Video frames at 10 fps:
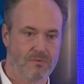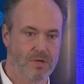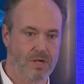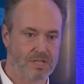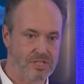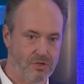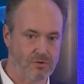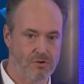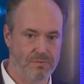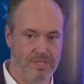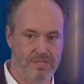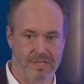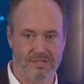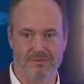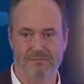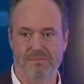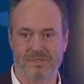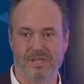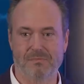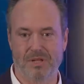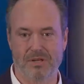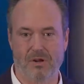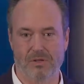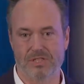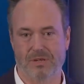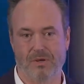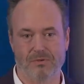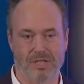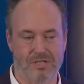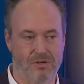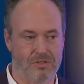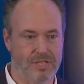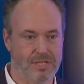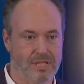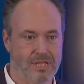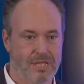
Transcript: we are so committed and deeply knowledge about technology.